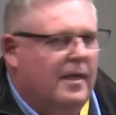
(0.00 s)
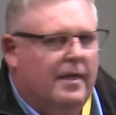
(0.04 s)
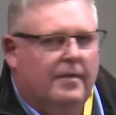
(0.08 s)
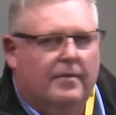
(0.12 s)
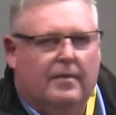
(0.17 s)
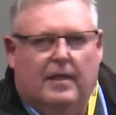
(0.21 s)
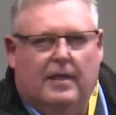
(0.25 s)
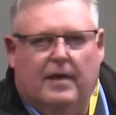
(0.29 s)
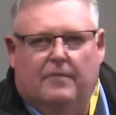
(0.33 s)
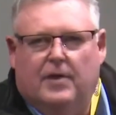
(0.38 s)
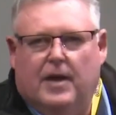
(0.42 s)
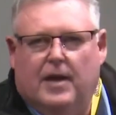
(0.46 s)

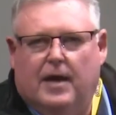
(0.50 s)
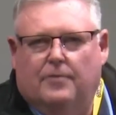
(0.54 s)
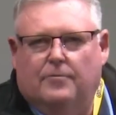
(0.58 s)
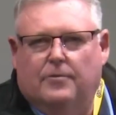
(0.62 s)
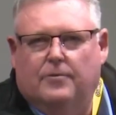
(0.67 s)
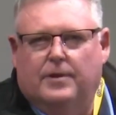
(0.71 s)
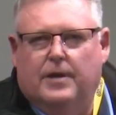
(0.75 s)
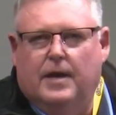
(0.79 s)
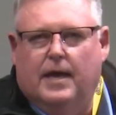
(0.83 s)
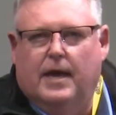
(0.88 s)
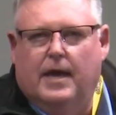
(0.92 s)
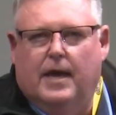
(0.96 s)

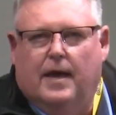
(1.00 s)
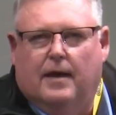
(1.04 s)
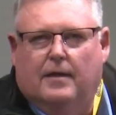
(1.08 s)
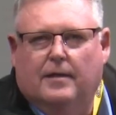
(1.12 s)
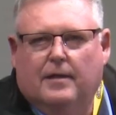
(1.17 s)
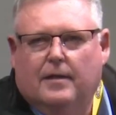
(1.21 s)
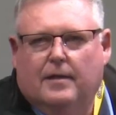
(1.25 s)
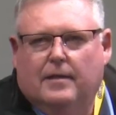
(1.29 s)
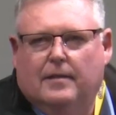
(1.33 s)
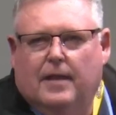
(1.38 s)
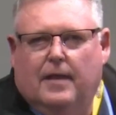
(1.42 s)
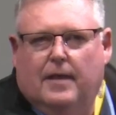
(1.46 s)
1,100 now.
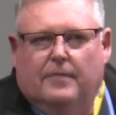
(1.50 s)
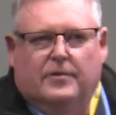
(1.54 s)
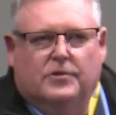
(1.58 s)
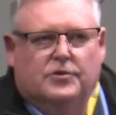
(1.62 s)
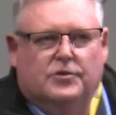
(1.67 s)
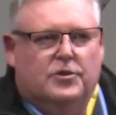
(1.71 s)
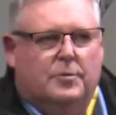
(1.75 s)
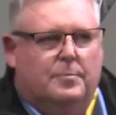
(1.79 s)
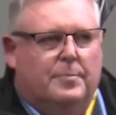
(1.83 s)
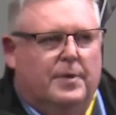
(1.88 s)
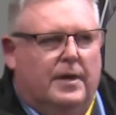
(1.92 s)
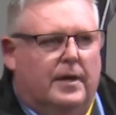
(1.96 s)
11's
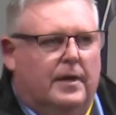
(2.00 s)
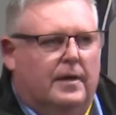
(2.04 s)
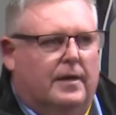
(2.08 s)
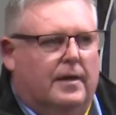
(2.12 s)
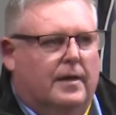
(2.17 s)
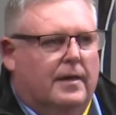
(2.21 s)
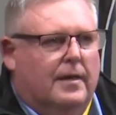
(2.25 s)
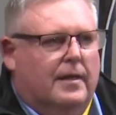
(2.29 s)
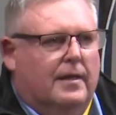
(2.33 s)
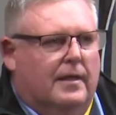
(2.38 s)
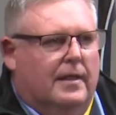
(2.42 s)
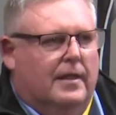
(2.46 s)
your bid.
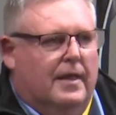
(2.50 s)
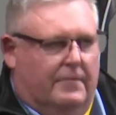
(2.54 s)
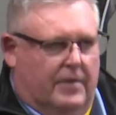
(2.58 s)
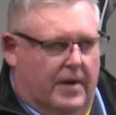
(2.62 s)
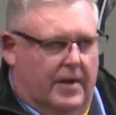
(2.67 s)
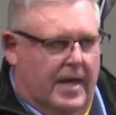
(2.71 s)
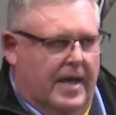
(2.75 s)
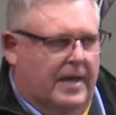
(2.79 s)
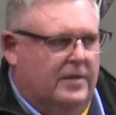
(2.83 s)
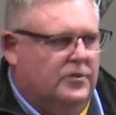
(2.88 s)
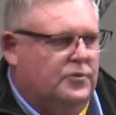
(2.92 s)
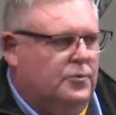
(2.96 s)
11
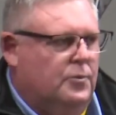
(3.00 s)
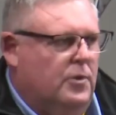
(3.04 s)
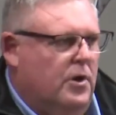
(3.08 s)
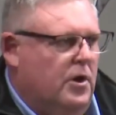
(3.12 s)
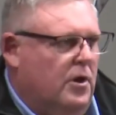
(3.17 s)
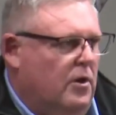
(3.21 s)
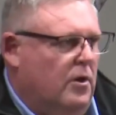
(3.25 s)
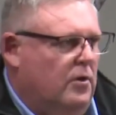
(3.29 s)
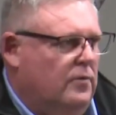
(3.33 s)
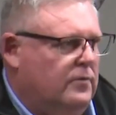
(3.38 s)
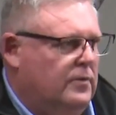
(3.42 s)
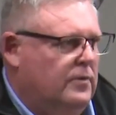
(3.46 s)
now,
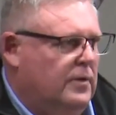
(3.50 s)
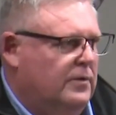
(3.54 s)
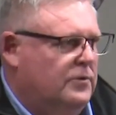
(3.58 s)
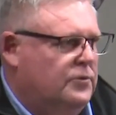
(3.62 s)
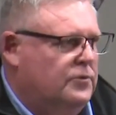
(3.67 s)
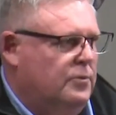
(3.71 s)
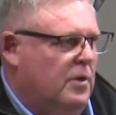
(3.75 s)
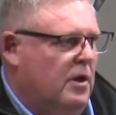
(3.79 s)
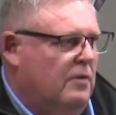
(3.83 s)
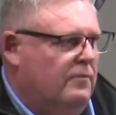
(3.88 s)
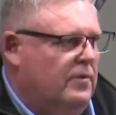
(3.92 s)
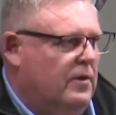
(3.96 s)
12.
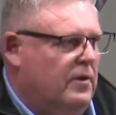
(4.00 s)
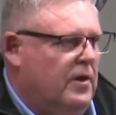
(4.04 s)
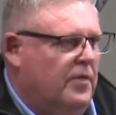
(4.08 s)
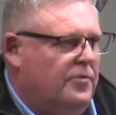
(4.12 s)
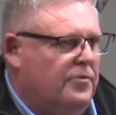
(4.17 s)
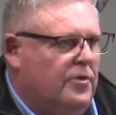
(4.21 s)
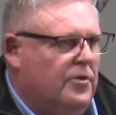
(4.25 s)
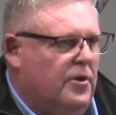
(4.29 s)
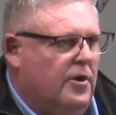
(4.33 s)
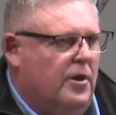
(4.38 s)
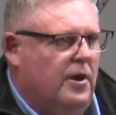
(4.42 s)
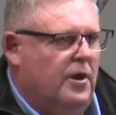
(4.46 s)
12 I've got
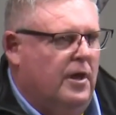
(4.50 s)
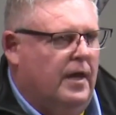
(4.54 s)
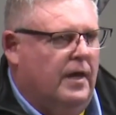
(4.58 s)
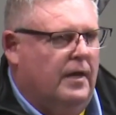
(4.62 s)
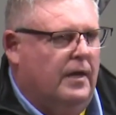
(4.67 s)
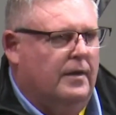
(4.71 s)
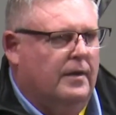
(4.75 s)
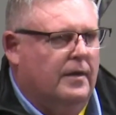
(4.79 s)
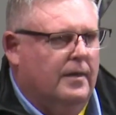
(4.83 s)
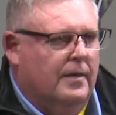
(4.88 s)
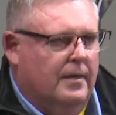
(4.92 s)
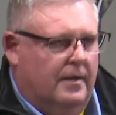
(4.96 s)
13.
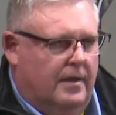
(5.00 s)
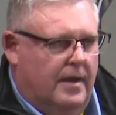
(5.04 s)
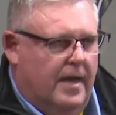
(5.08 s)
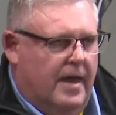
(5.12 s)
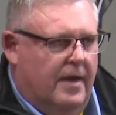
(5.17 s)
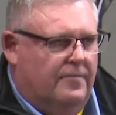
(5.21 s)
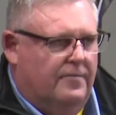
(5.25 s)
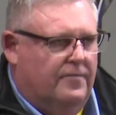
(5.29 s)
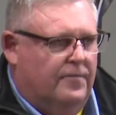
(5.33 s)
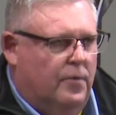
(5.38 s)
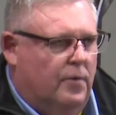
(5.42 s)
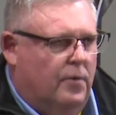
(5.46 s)
Now
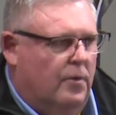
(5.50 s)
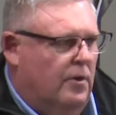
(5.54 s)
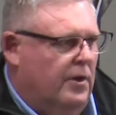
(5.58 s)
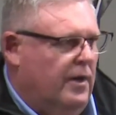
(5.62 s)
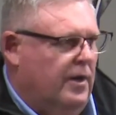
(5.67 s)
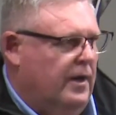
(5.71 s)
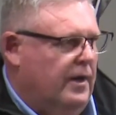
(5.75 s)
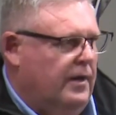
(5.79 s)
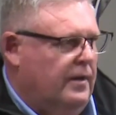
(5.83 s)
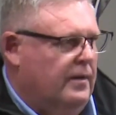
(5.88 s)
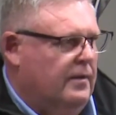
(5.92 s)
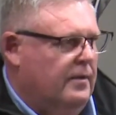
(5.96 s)

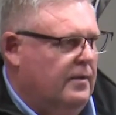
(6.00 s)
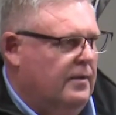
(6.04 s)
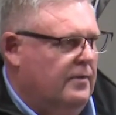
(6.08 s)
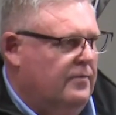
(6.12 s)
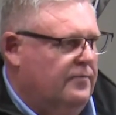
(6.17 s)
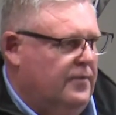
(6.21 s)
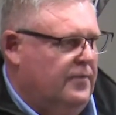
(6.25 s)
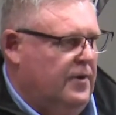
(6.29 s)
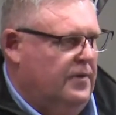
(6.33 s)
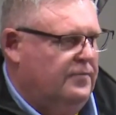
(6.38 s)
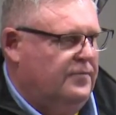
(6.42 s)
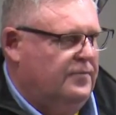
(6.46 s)
14.
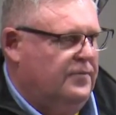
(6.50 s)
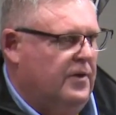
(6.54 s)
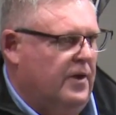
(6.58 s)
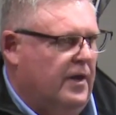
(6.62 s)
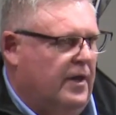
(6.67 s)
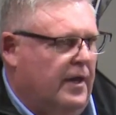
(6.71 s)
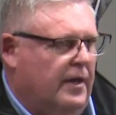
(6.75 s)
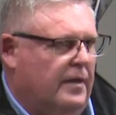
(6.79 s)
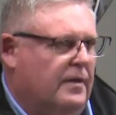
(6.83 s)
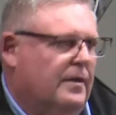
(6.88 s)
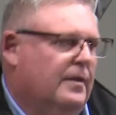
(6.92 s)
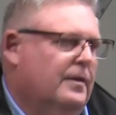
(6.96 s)

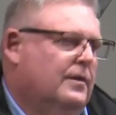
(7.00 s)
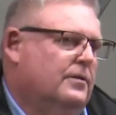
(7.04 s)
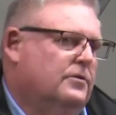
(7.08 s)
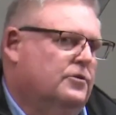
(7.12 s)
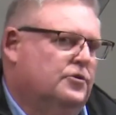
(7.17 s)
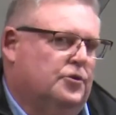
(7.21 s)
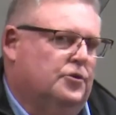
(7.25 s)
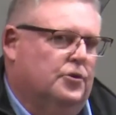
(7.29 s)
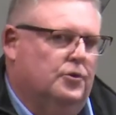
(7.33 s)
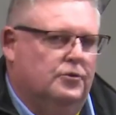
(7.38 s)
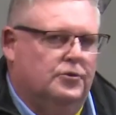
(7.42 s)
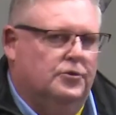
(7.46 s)
15.
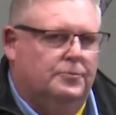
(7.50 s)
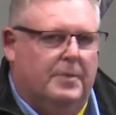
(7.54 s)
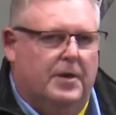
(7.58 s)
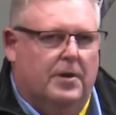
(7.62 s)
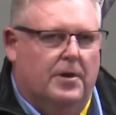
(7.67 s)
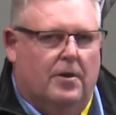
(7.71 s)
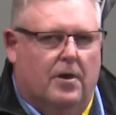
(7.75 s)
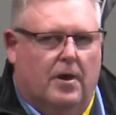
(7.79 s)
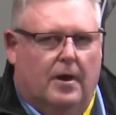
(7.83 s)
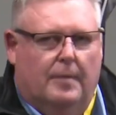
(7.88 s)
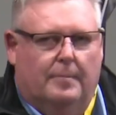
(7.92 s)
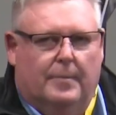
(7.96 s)
2's
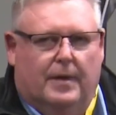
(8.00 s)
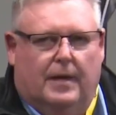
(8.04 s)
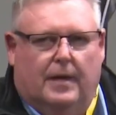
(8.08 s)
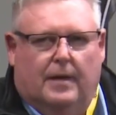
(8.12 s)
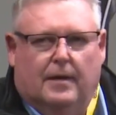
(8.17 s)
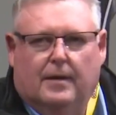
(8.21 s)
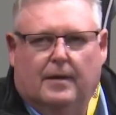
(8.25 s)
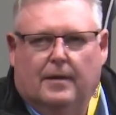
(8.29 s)
behind me.